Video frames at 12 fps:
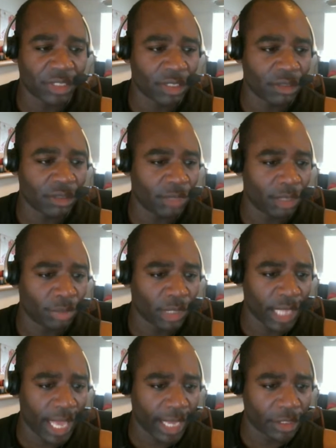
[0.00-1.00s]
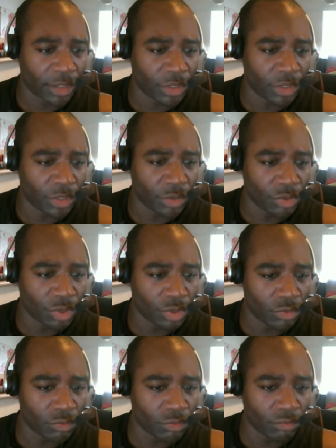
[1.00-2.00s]
has a black
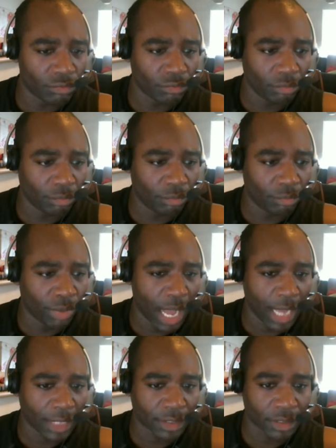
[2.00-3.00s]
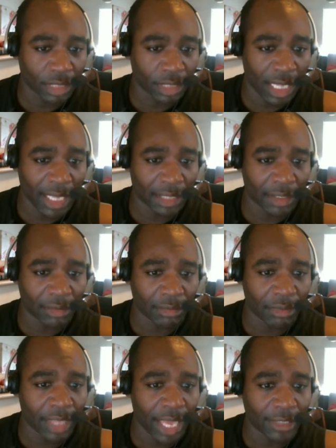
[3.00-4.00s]
YouTube box,
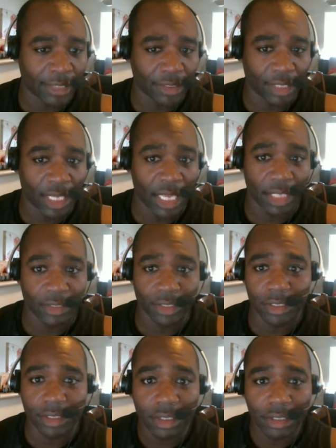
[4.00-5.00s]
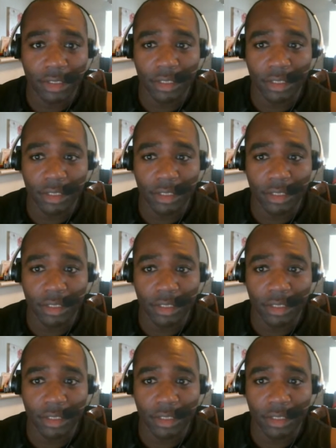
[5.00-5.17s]
and that's it.